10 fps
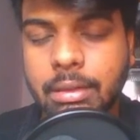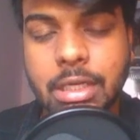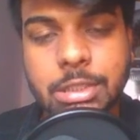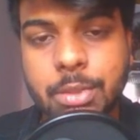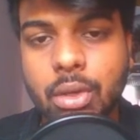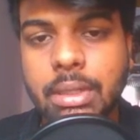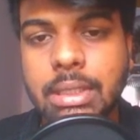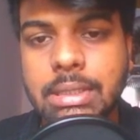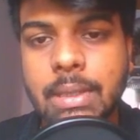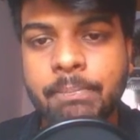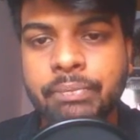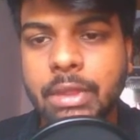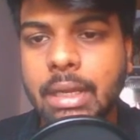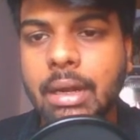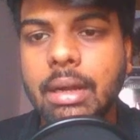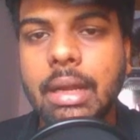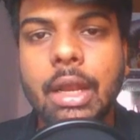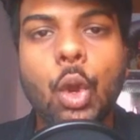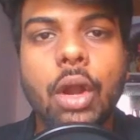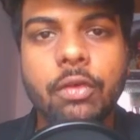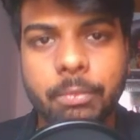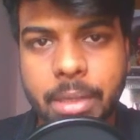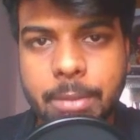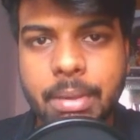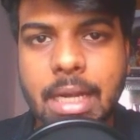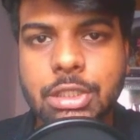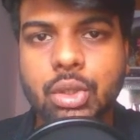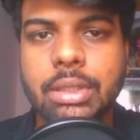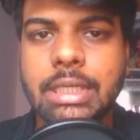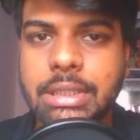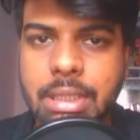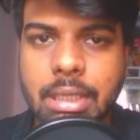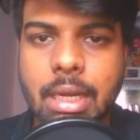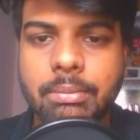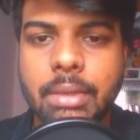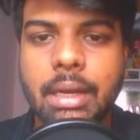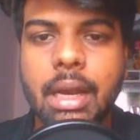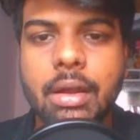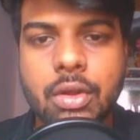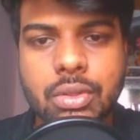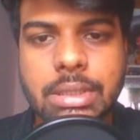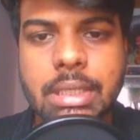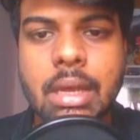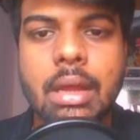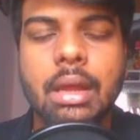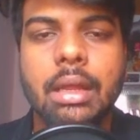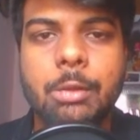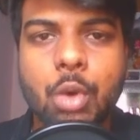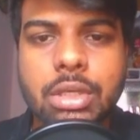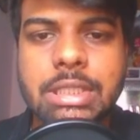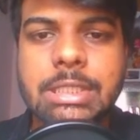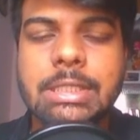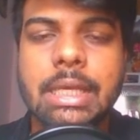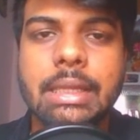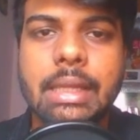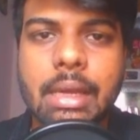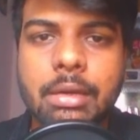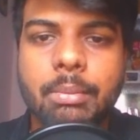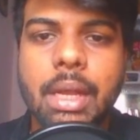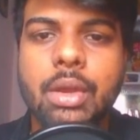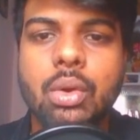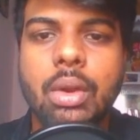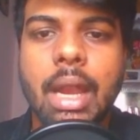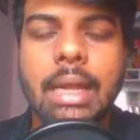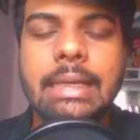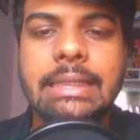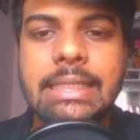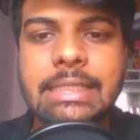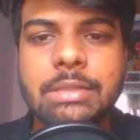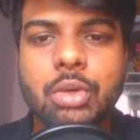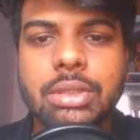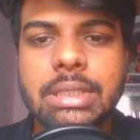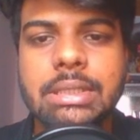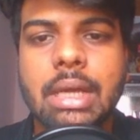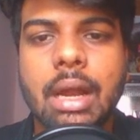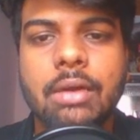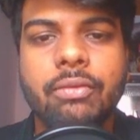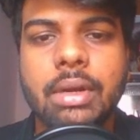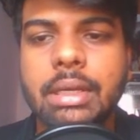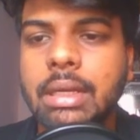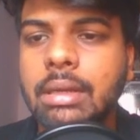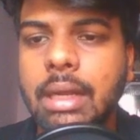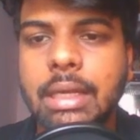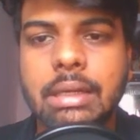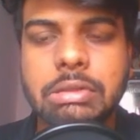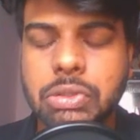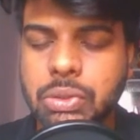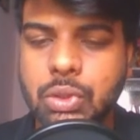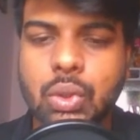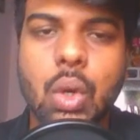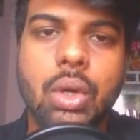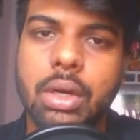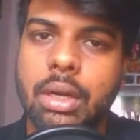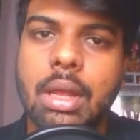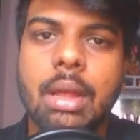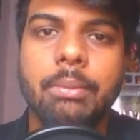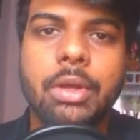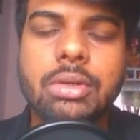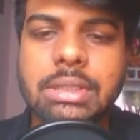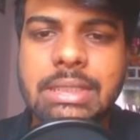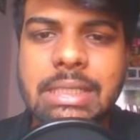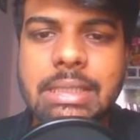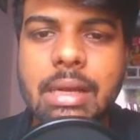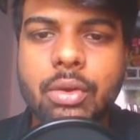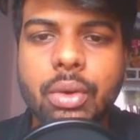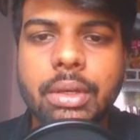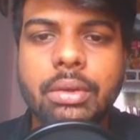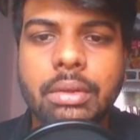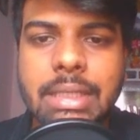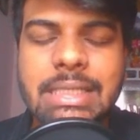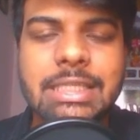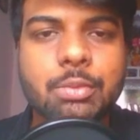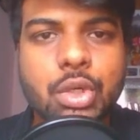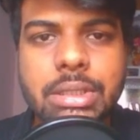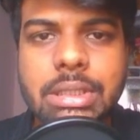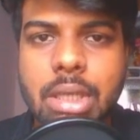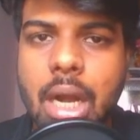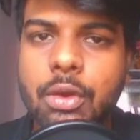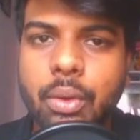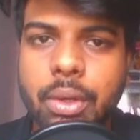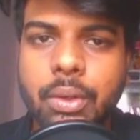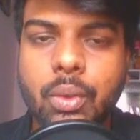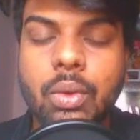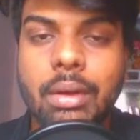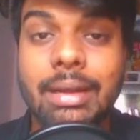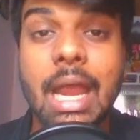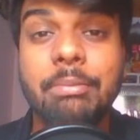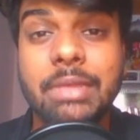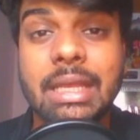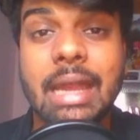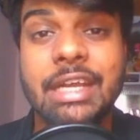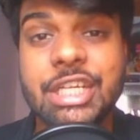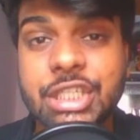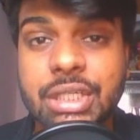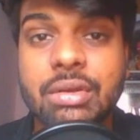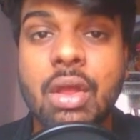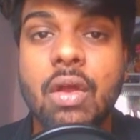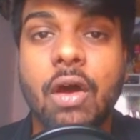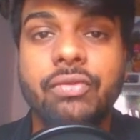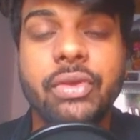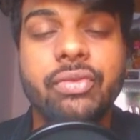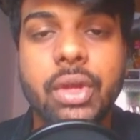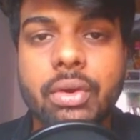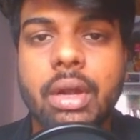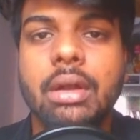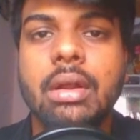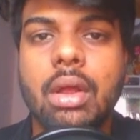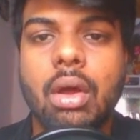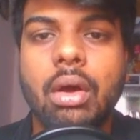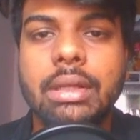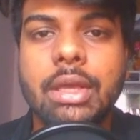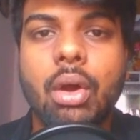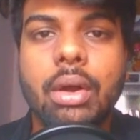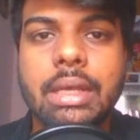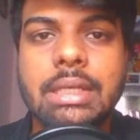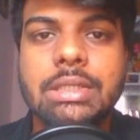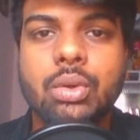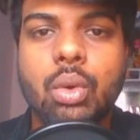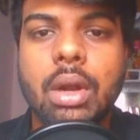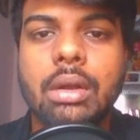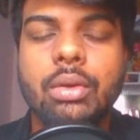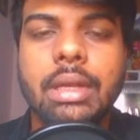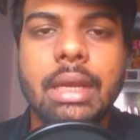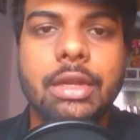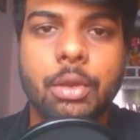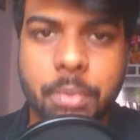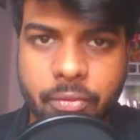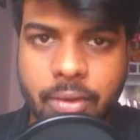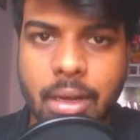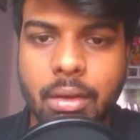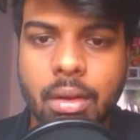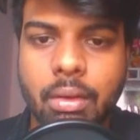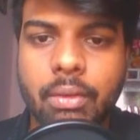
Trust me on this, there are a lot of big brands on the Instagram that are using emojis in their bio, and these emojis are working like so good, because these emojis are going to grab the attention of the viewer or the audience who are looking at your profile.